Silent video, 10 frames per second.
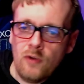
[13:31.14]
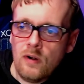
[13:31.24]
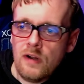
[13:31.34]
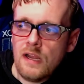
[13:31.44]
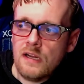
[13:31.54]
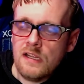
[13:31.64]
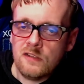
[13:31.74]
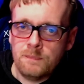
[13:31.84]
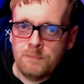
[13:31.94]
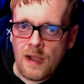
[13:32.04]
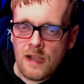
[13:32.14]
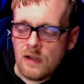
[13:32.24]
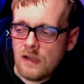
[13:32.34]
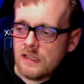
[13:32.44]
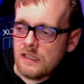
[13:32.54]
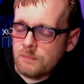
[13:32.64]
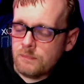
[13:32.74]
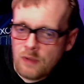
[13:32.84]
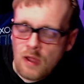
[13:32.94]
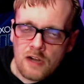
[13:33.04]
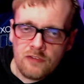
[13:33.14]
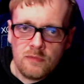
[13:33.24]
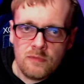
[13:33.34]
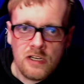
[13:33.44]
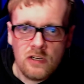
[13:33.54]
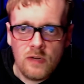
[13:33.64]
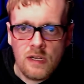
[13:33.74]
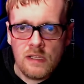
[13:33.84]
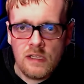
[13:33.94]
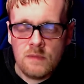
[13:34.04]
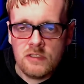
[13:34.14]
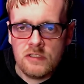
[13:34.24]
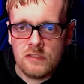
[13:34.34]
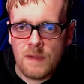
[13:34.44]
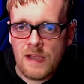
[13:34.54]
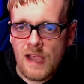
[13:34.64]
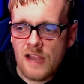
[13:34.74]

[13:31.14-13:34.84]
for and get spied on and get blocked from generating images by